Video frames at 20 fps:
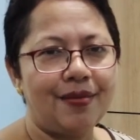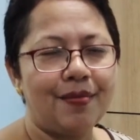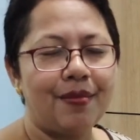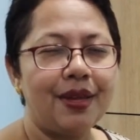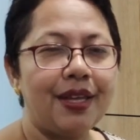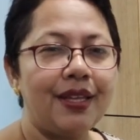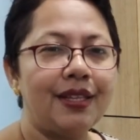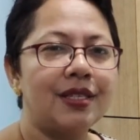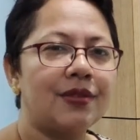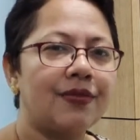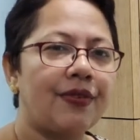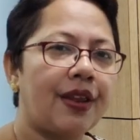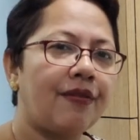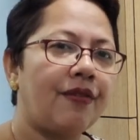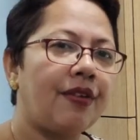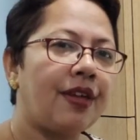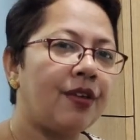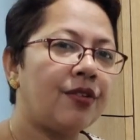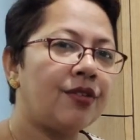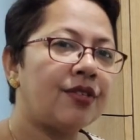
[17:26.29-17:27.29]
Means
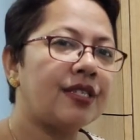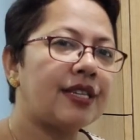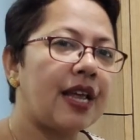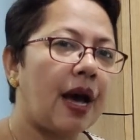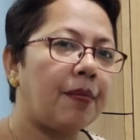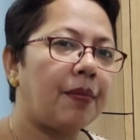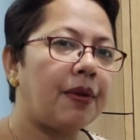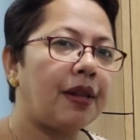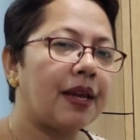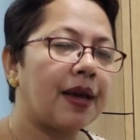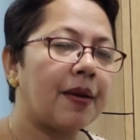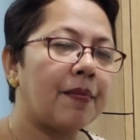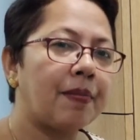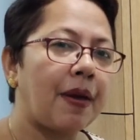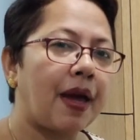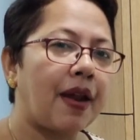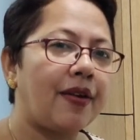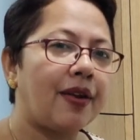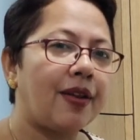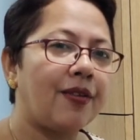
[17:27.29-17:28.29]
when we use double
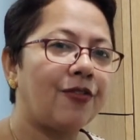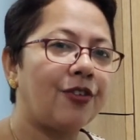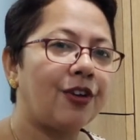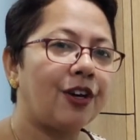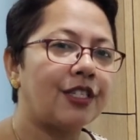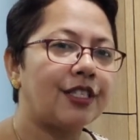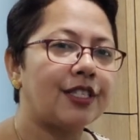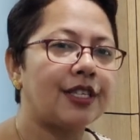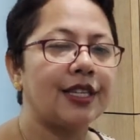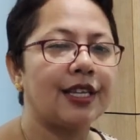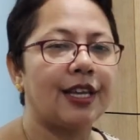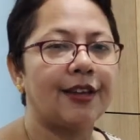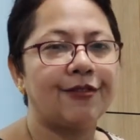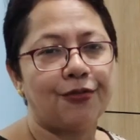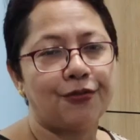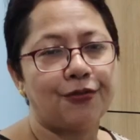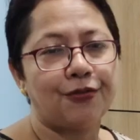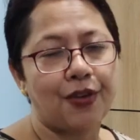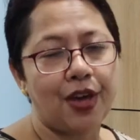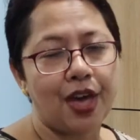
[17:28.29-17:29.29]
comparative words, it
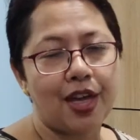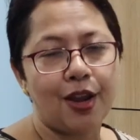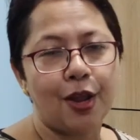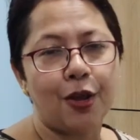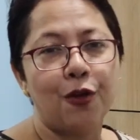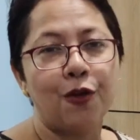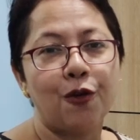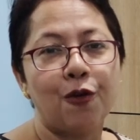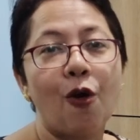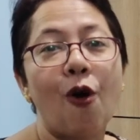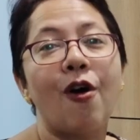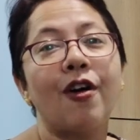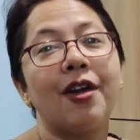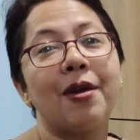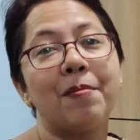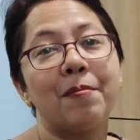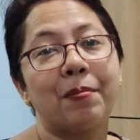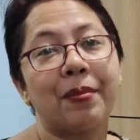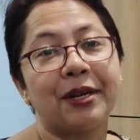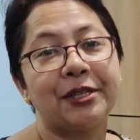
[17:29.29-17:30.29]
gives a very
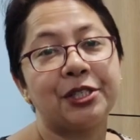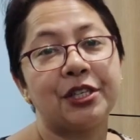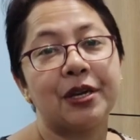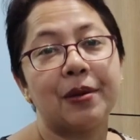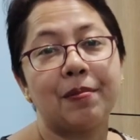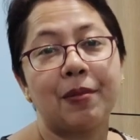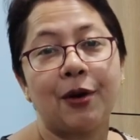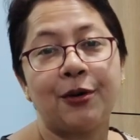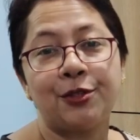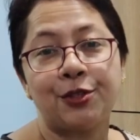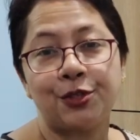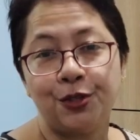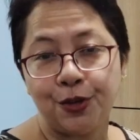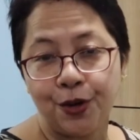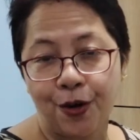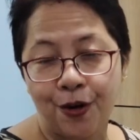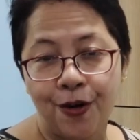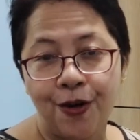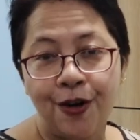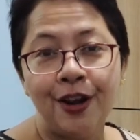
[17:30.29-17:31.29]
wrong impression about
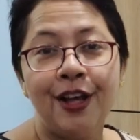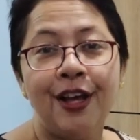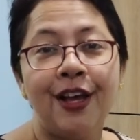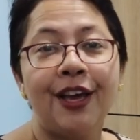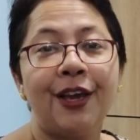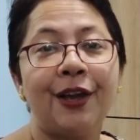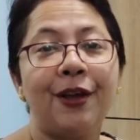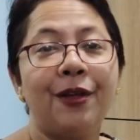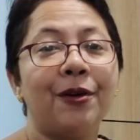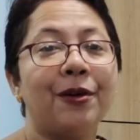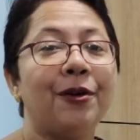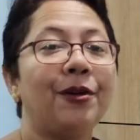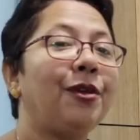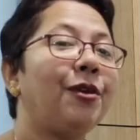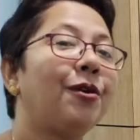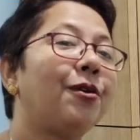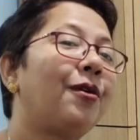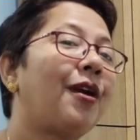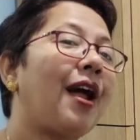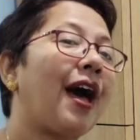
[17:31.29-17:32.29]
your
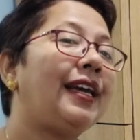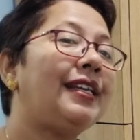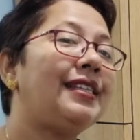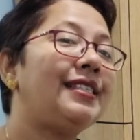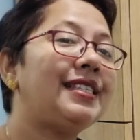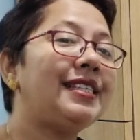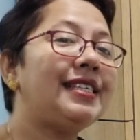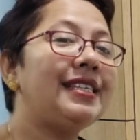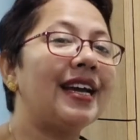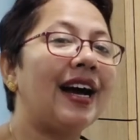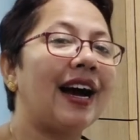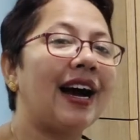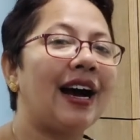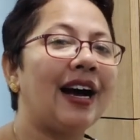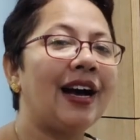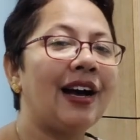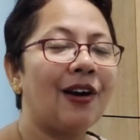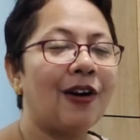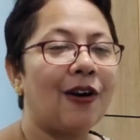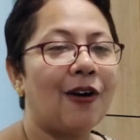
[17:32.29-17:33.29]

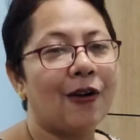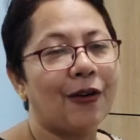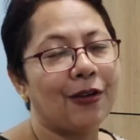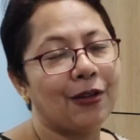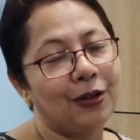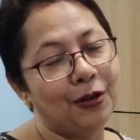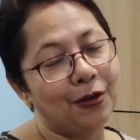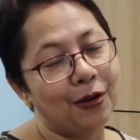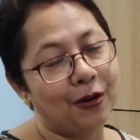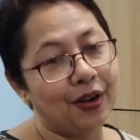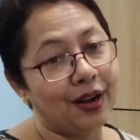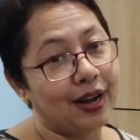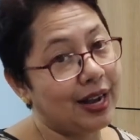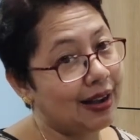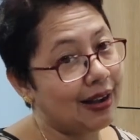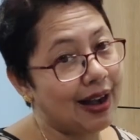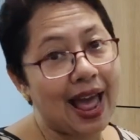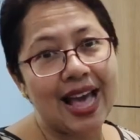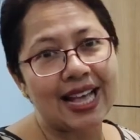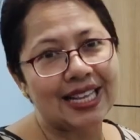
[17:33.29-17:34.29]
idea or your
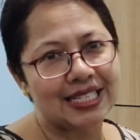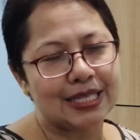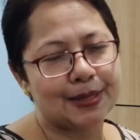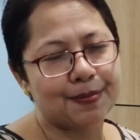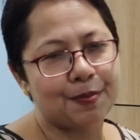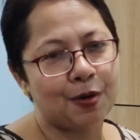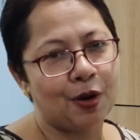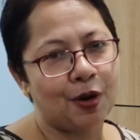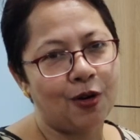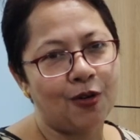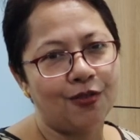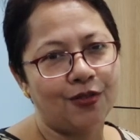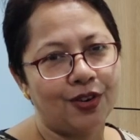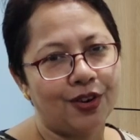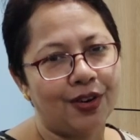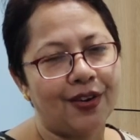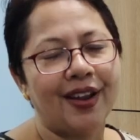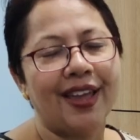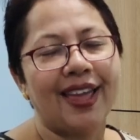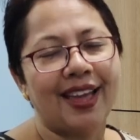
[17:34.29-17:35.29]
grasp
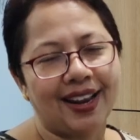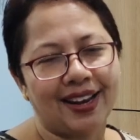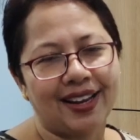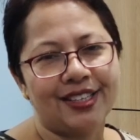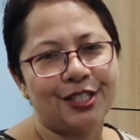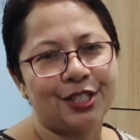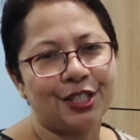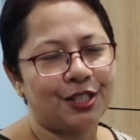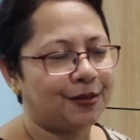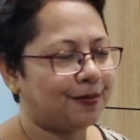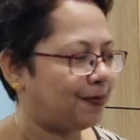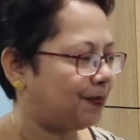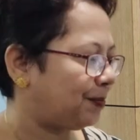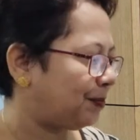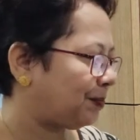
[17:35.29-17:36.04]
over English.